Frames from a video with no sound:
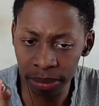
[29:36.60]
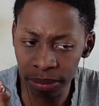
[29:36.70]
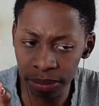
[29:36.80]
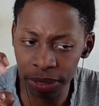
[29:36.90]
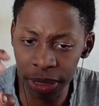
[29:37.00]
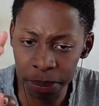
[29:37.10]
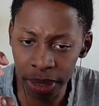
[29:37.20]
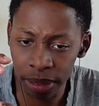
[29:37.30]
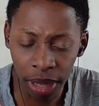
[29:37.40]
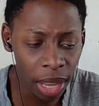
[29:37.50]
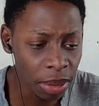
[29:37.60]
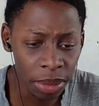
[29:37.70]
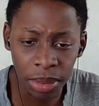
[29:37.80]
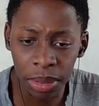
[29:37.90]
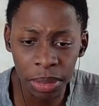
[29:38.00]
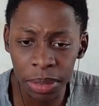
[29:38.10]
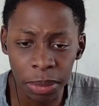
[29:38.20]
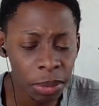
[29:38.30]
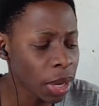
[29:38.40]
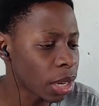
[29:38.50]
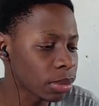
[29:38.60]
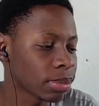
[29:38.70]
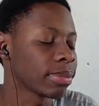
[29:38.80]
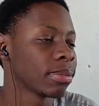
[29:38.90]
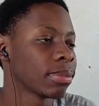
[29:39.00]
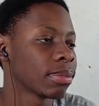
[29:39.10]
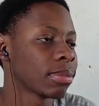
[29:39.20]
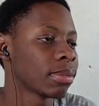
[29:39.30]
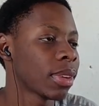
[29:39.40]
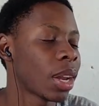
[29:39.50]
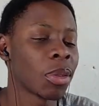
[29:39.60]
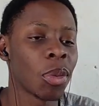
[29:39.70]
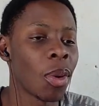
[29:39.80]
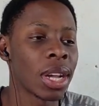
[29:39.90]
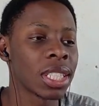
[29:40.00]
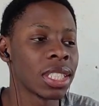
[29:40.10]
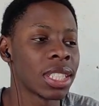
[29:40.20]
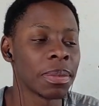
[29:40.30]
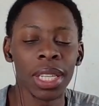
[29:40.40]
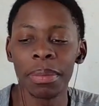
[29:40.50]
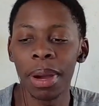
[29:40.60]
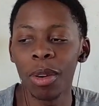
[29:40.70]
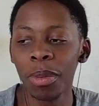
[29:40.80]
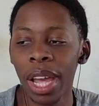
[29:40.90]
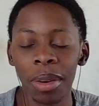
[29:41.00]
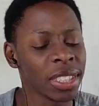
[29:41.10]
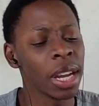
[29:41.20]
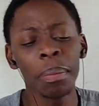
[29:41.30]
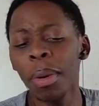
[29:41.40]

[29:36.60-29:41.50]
Female? I don't know for the. I, I don't know why I said something in my home language.